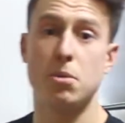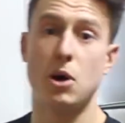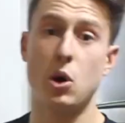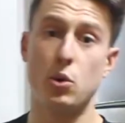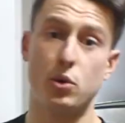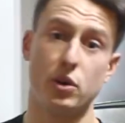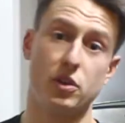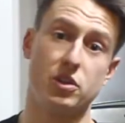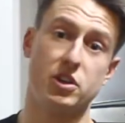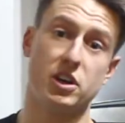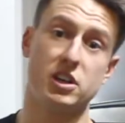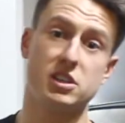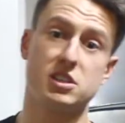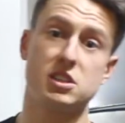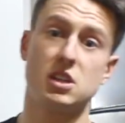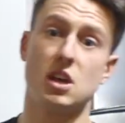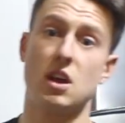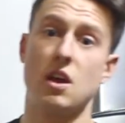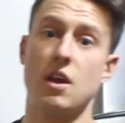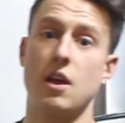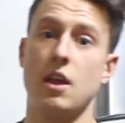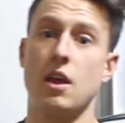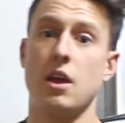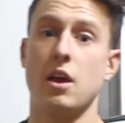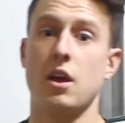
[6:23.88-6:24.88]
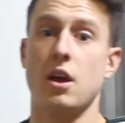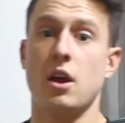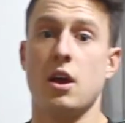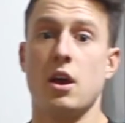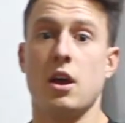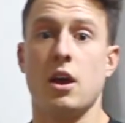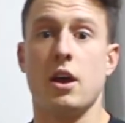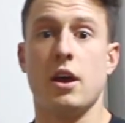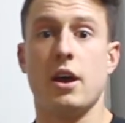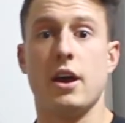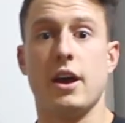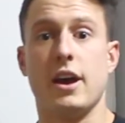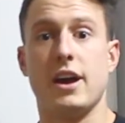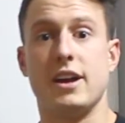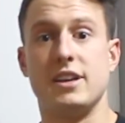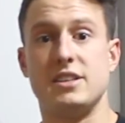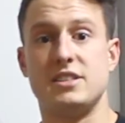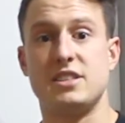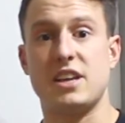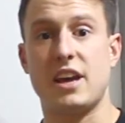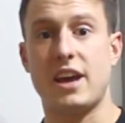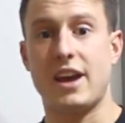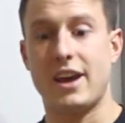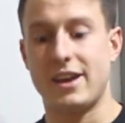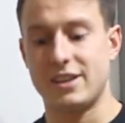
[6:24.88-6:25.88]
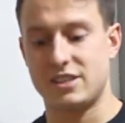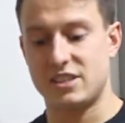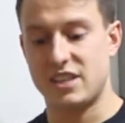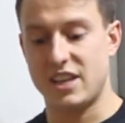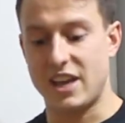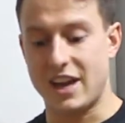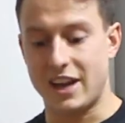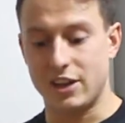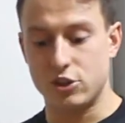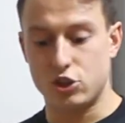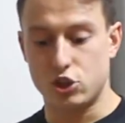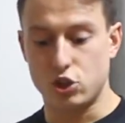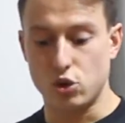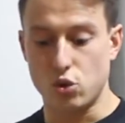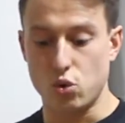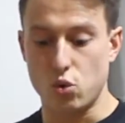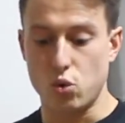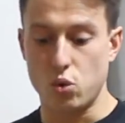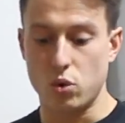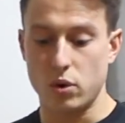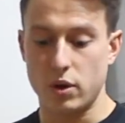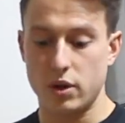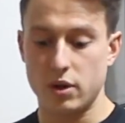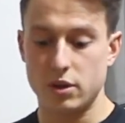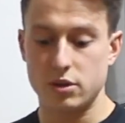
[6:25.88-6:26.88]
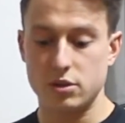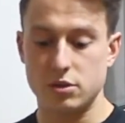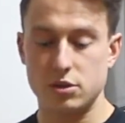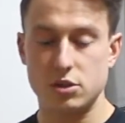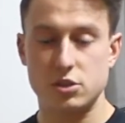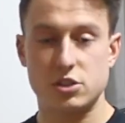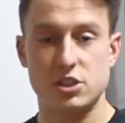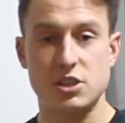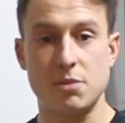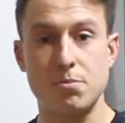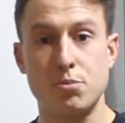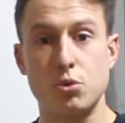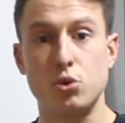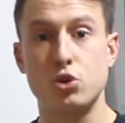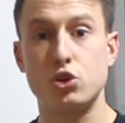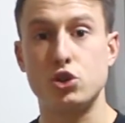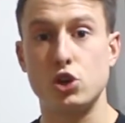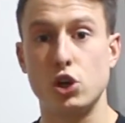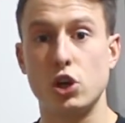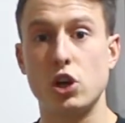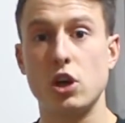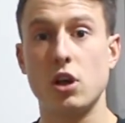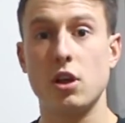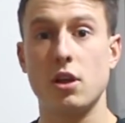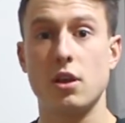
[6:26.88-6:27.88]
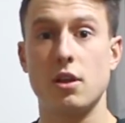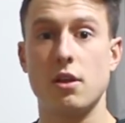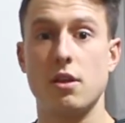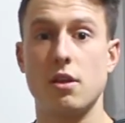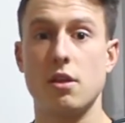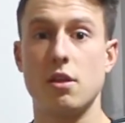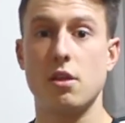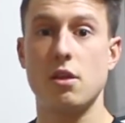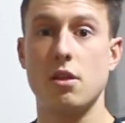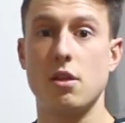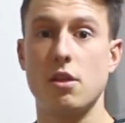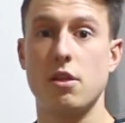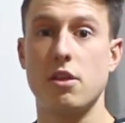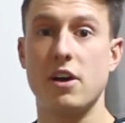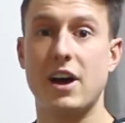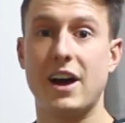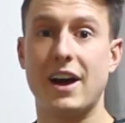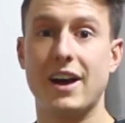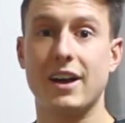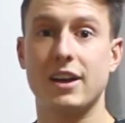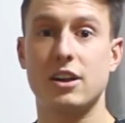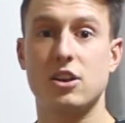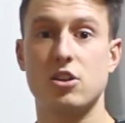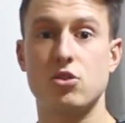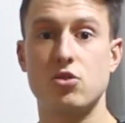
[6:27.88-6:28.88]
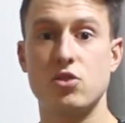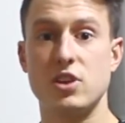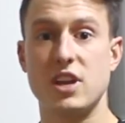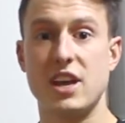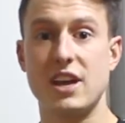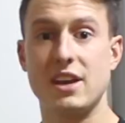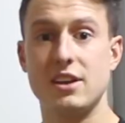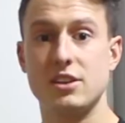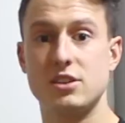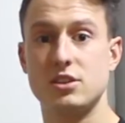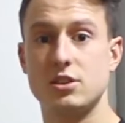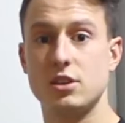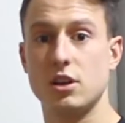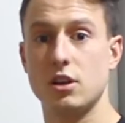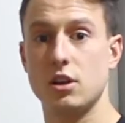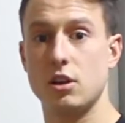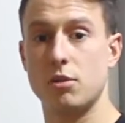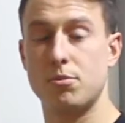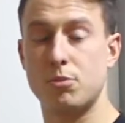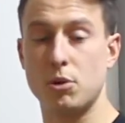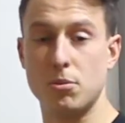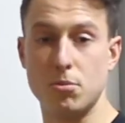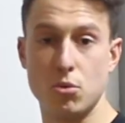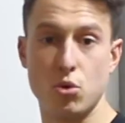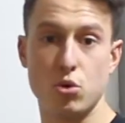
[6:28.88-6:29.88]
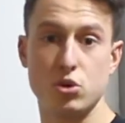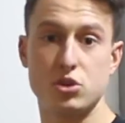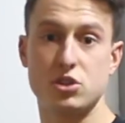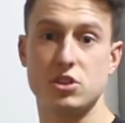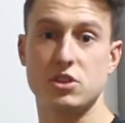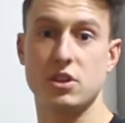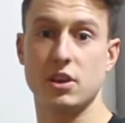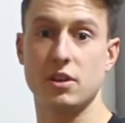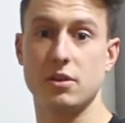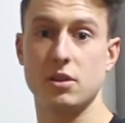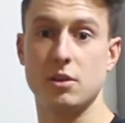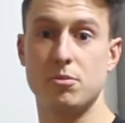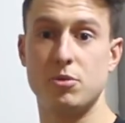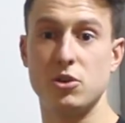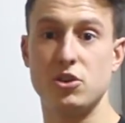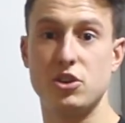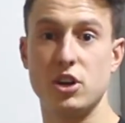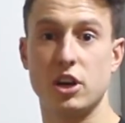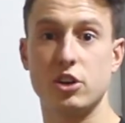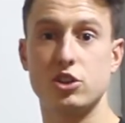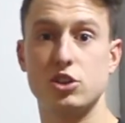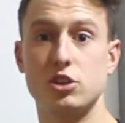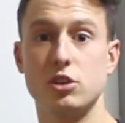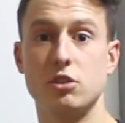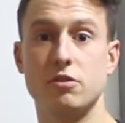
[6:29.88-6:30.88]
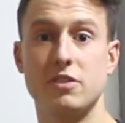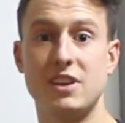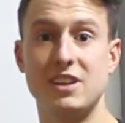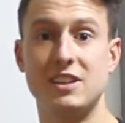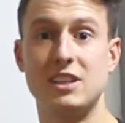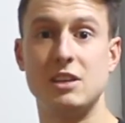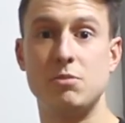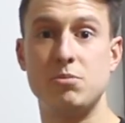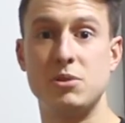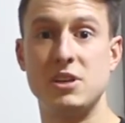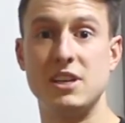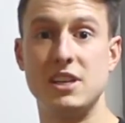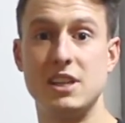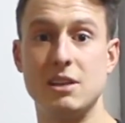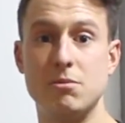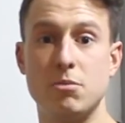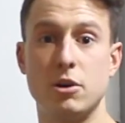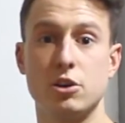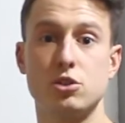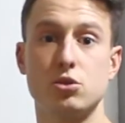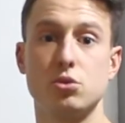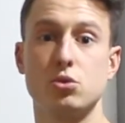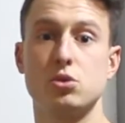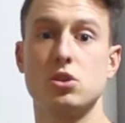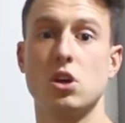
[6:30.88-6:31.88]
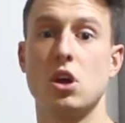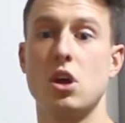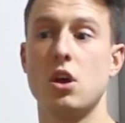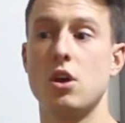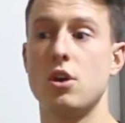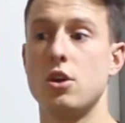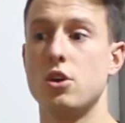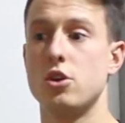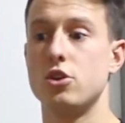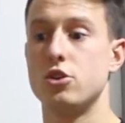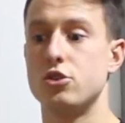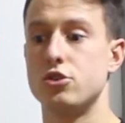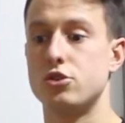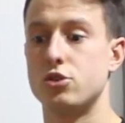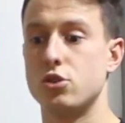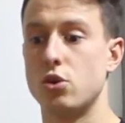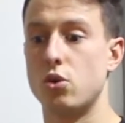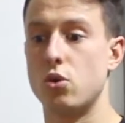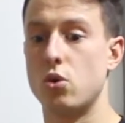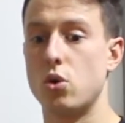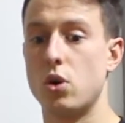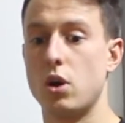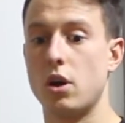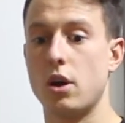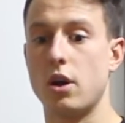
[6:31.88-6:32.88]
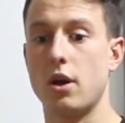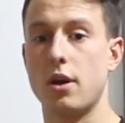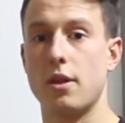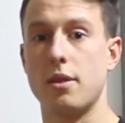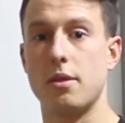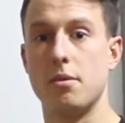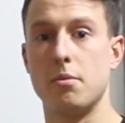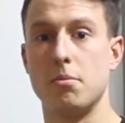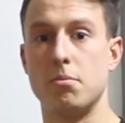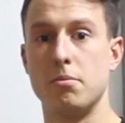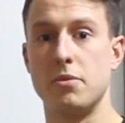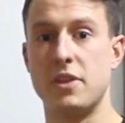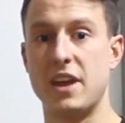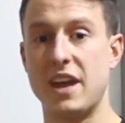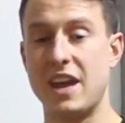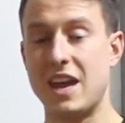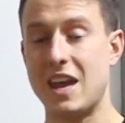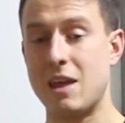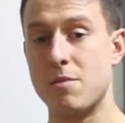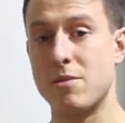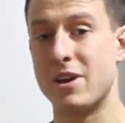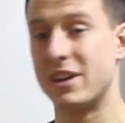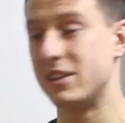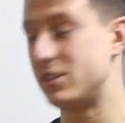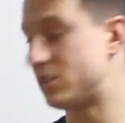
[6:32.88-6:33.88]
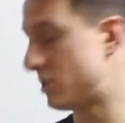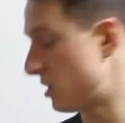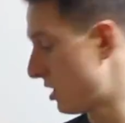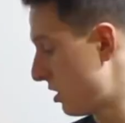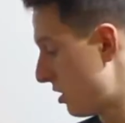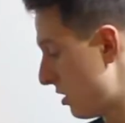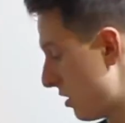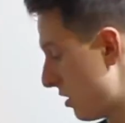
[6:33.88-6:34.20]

powder does is it's the actual simple sugar that creates or promotes the production of ATP in the muscles. So the aim is